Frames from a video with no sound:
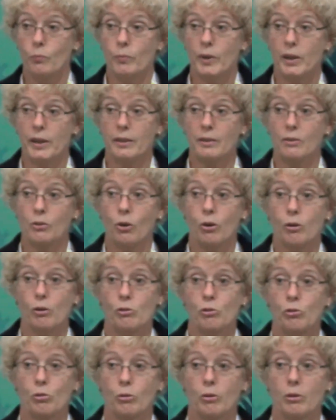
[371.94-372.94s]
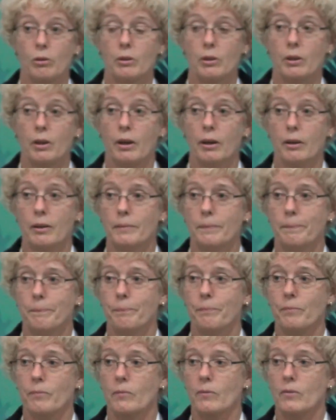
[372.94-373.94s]
It also
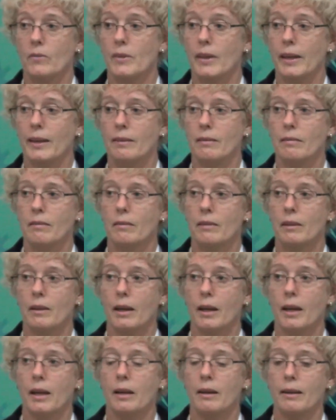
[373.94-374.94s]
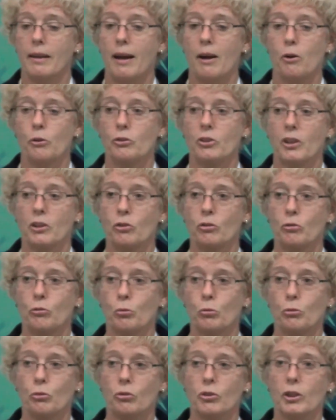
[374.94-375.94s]
then allows us
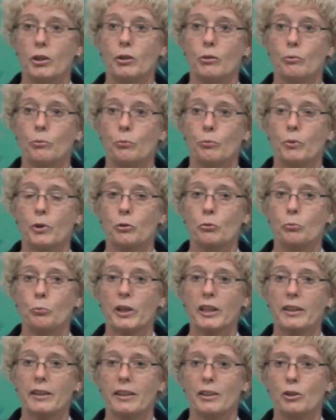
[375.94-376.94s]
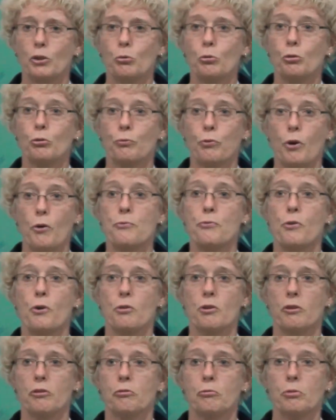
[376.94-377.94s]
to see what we can use for
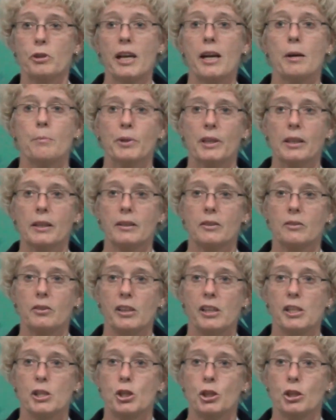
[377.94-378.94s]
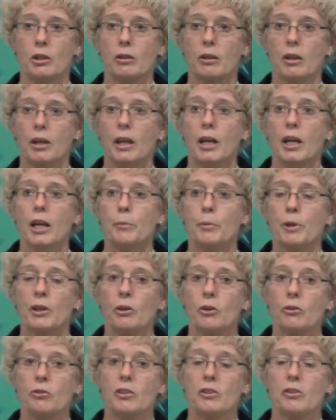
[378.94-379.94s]
forest rehabilitation,
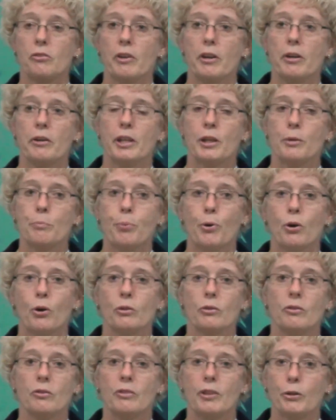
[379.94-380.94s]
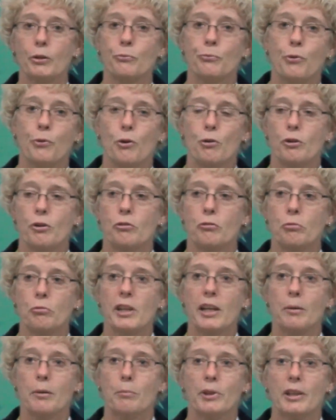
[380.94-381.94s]
because it's very important that forest
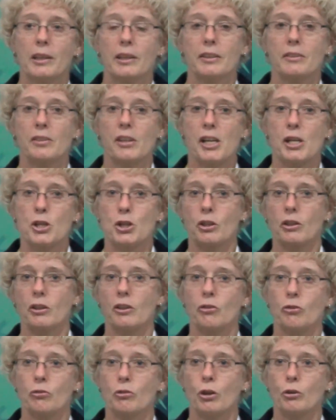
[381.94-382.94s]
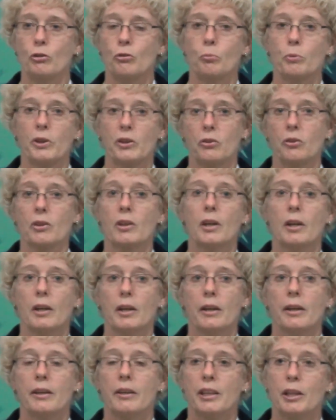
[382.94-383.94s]
rehabilitation is not with
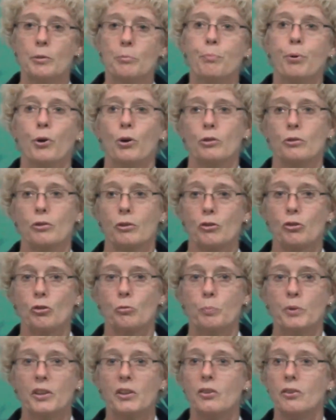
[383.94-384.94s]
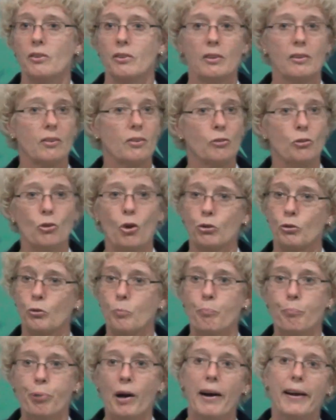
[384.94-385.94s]
imported species, not
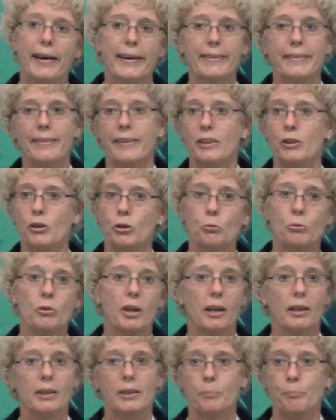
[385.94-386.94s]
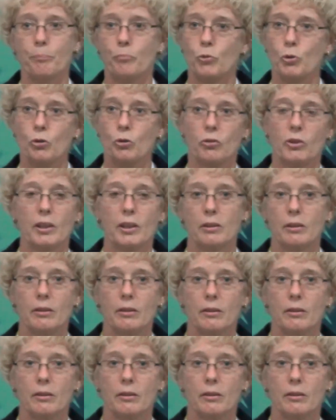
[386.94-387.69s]
pine and eucalyptus and